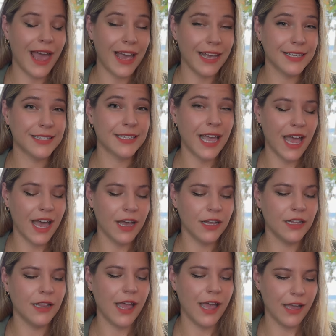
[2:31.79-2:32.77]

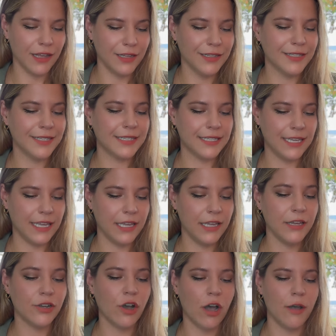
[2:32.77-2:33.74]

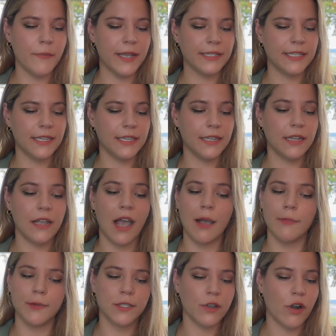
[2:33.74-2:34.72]
SLLC commented,
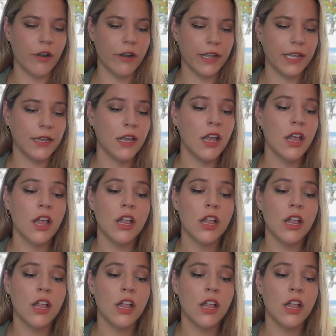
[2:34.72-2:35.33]
I'm sorry,